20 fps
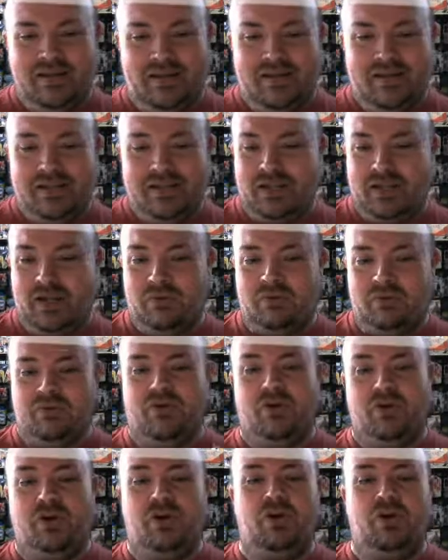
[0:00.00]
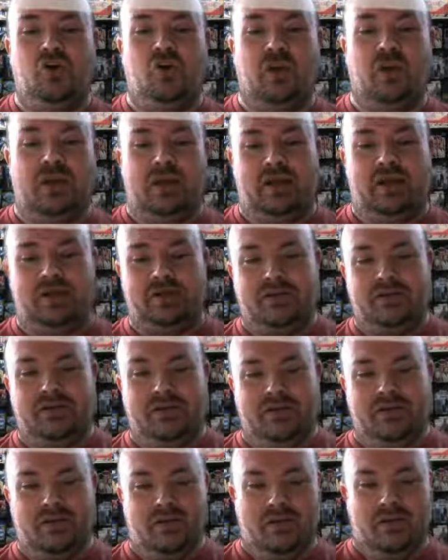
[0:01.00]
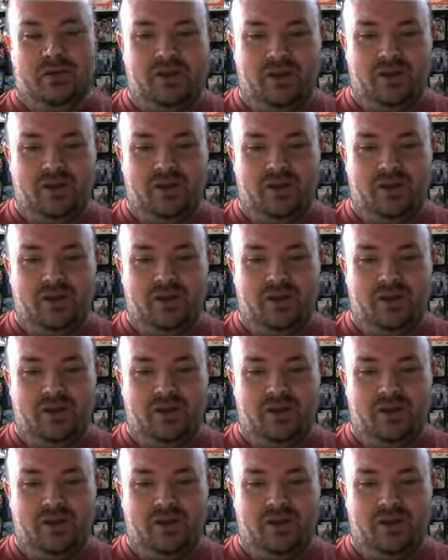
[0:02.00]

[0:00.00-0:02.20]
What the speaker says: didn't say I was very good at it. Okay,